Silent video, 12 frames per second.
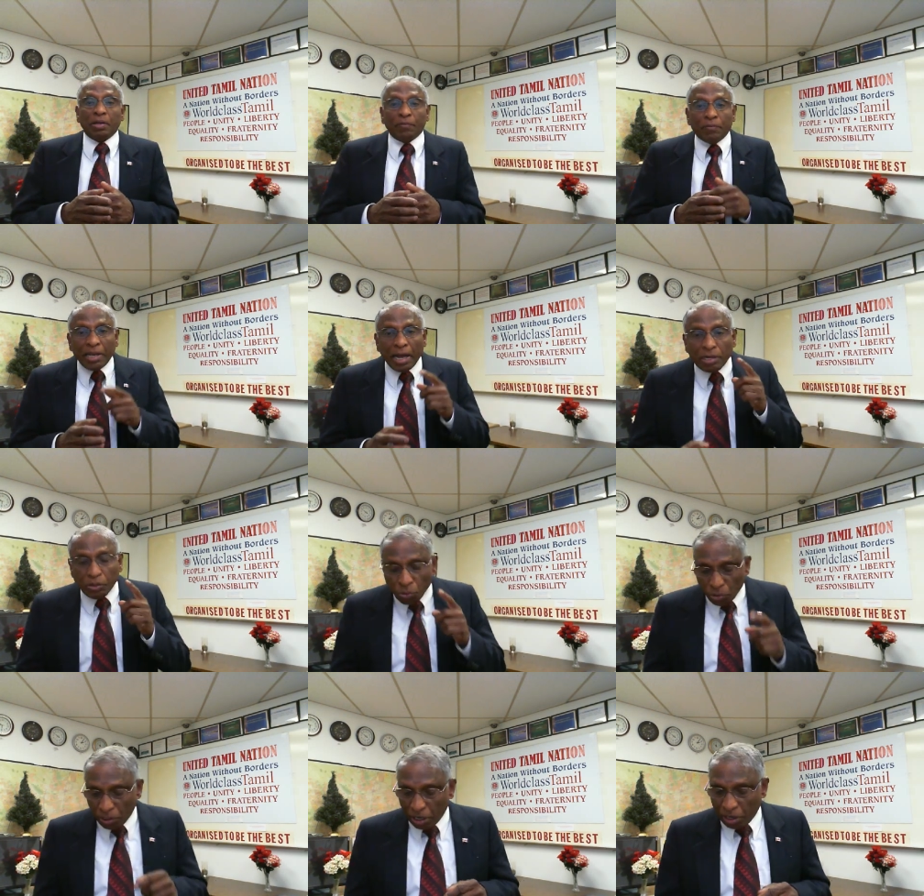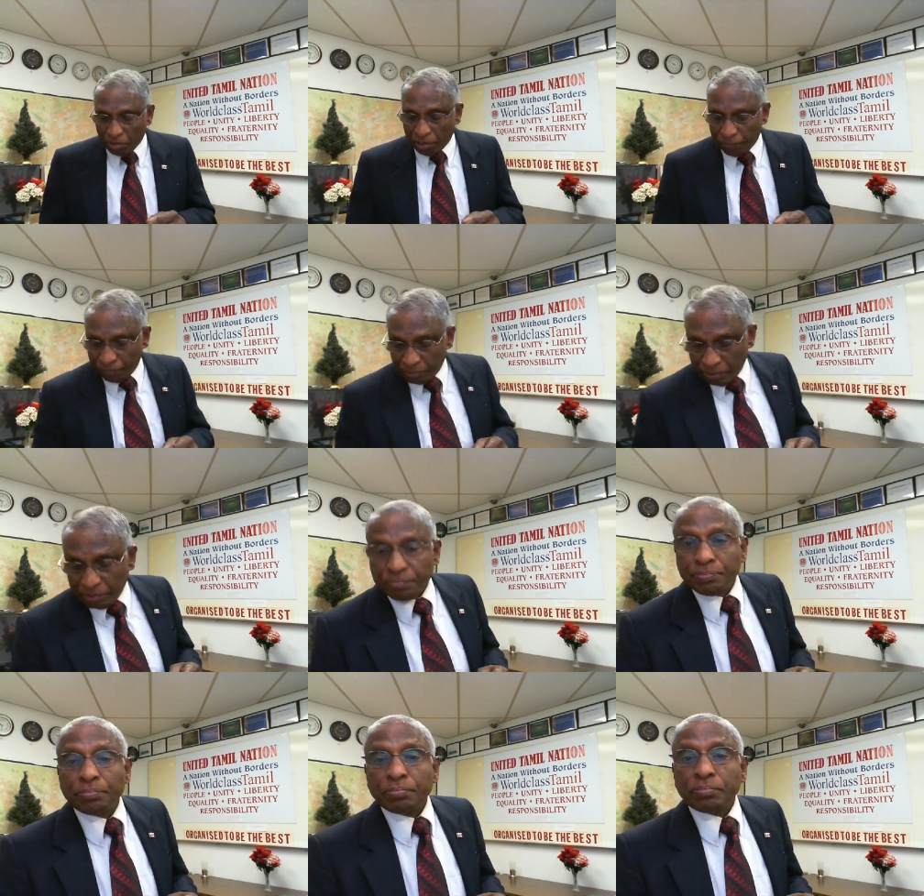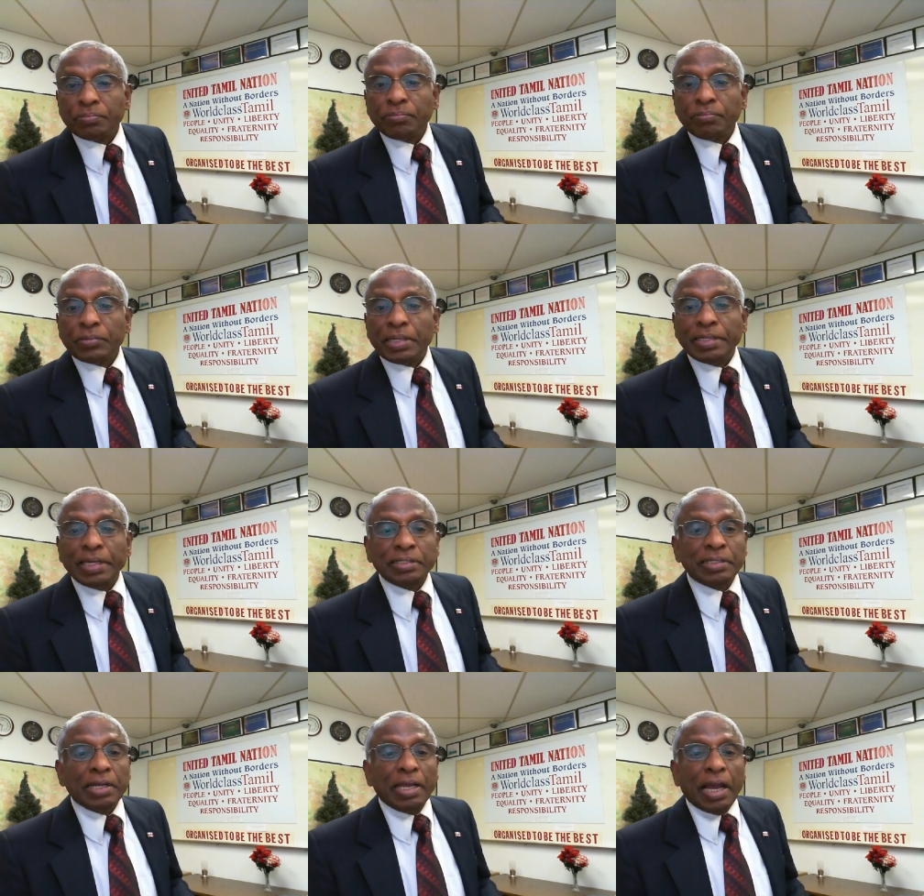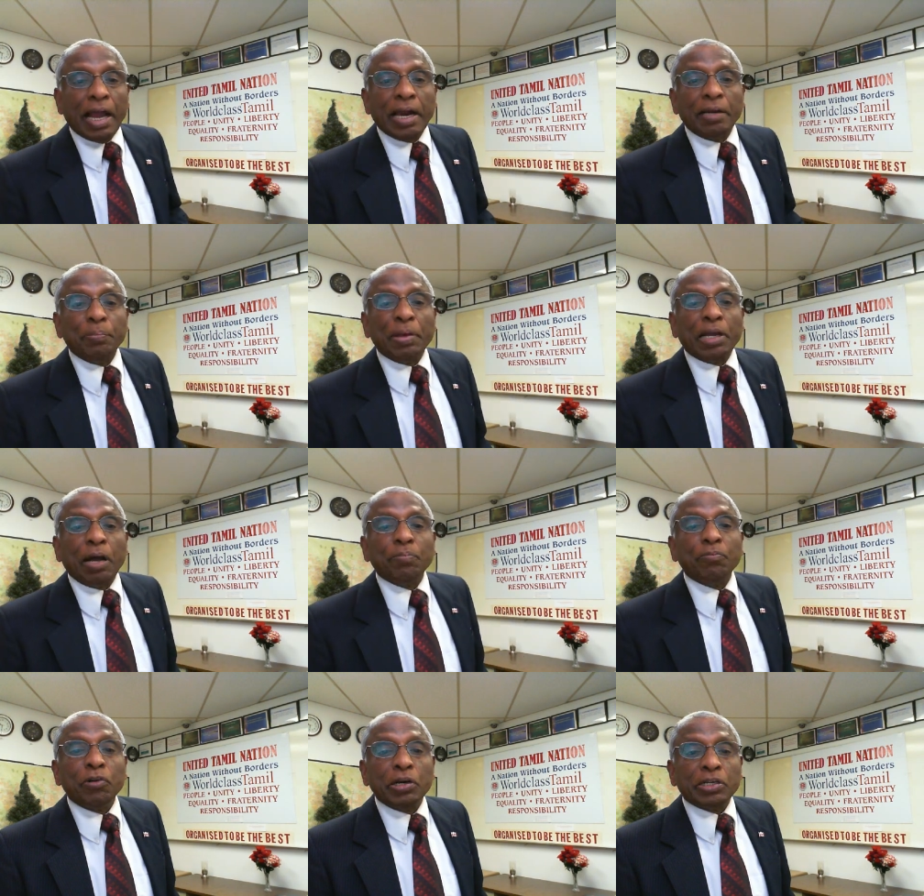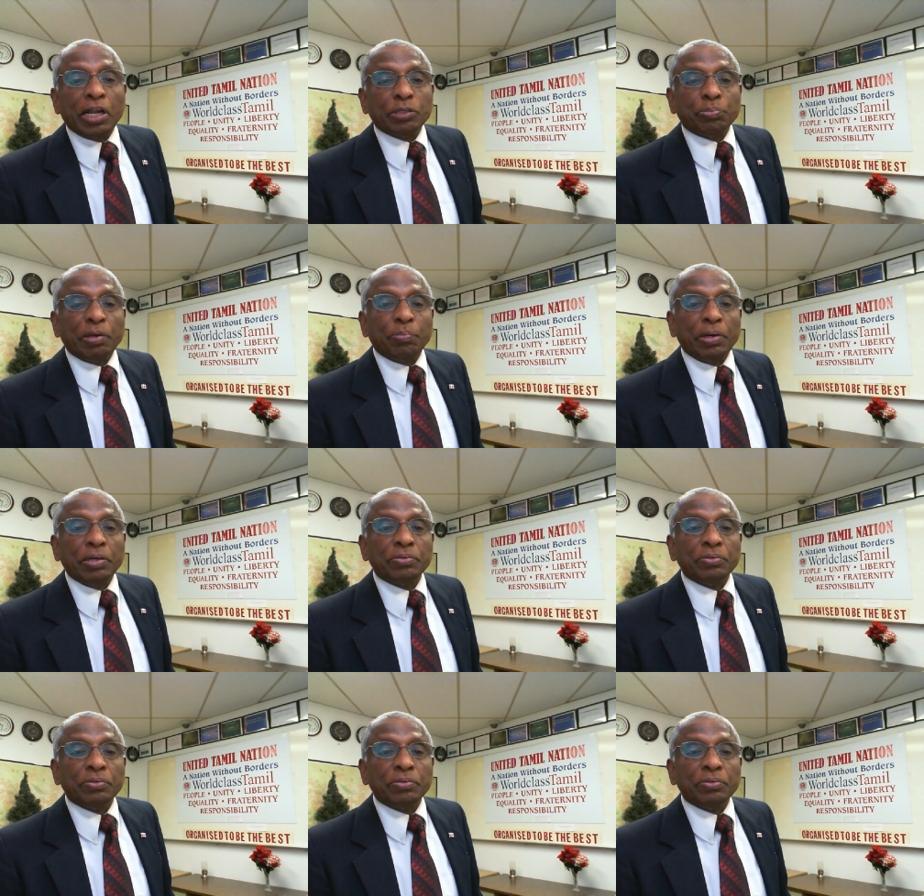We had to grow out of this and become world-class people.